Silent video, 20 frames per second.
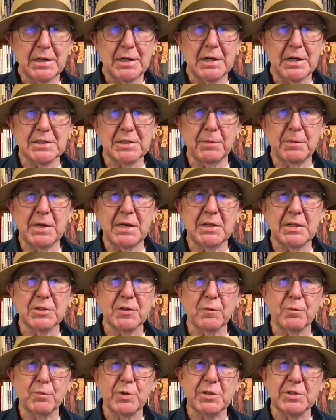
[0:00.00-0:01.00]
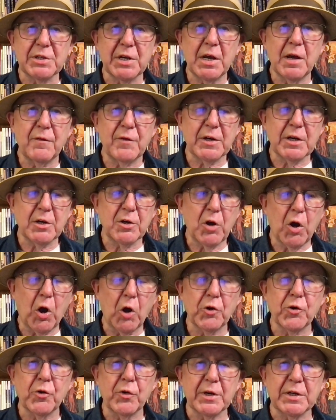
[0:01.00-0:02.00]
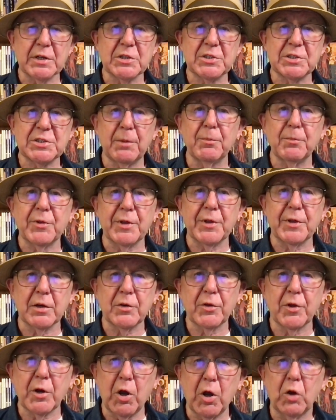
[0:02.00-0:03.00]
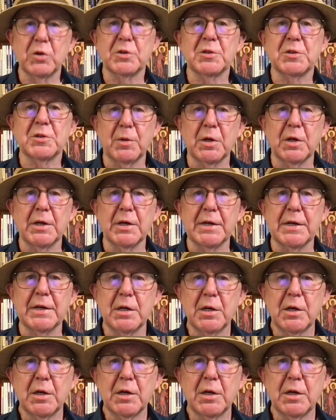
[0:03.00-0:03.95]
is a means of preserving and honouring something that ultimately